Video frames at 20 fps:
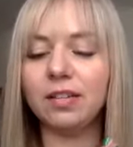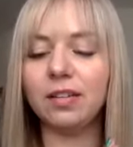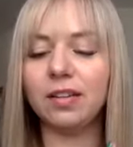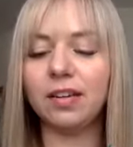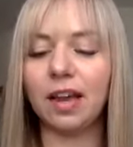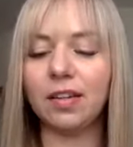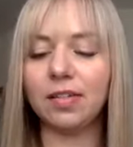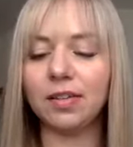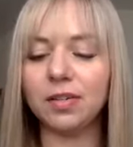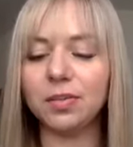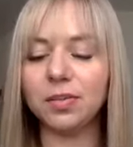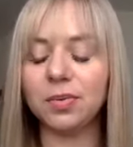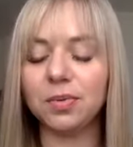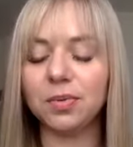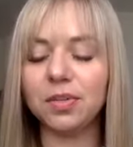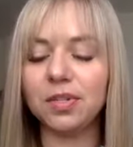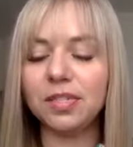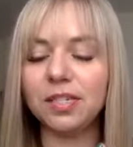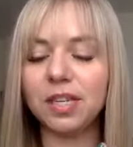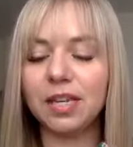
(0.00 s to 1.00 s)
gather
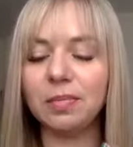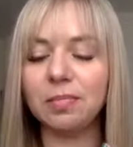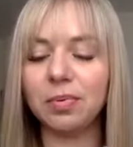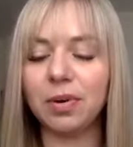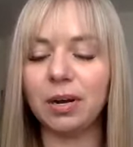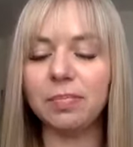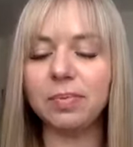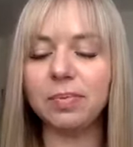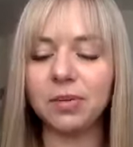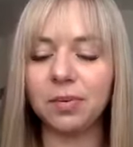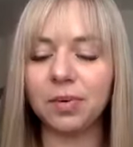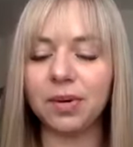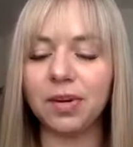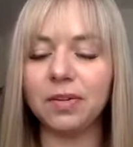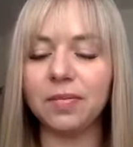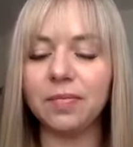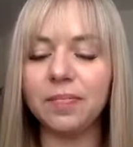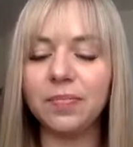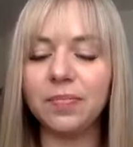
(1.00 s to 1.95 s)
tools and prep soil;